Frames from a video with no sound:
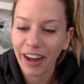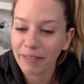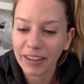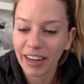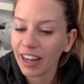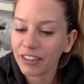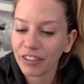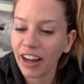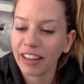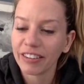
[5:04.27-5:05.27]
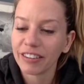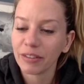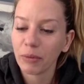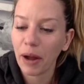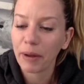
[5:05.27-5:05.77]
I mean, I try. This
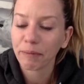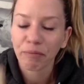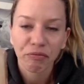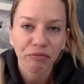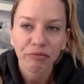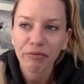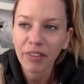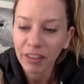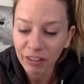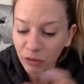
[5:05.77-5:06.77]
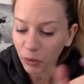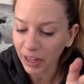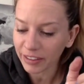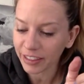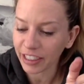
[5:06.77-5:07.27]
is why This is
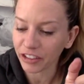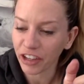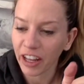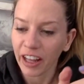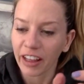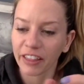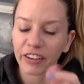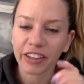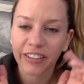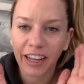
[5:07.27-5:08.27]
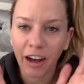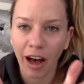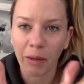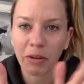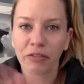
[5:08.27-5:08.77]
why I teach. There is a
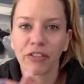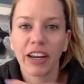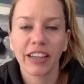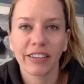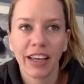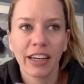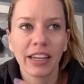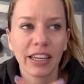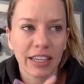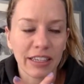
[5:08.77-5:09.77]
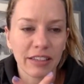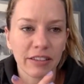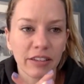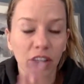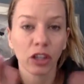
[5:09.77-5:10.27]
common phrase, and it
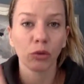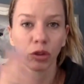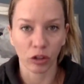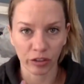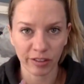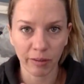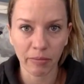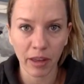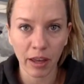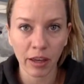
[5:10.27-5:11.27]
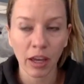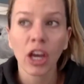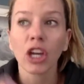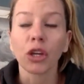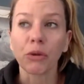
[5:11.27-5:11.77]
is, you learn something,
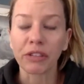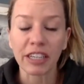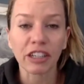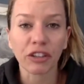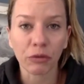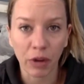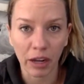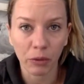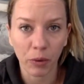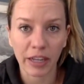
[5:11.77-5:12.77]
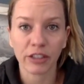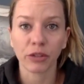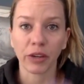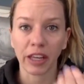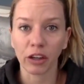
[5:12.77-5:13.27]
you teach it right away
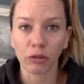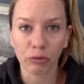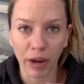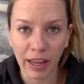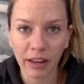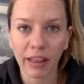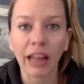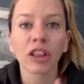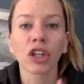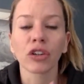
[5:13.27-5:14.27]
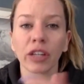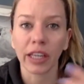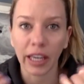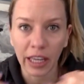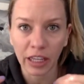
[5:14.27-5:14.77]
to ingrain that
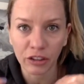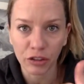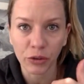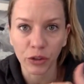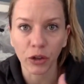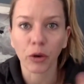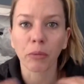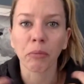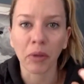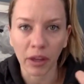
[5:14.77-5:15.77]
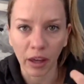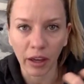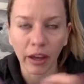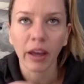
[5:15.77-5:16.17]
learning into your being.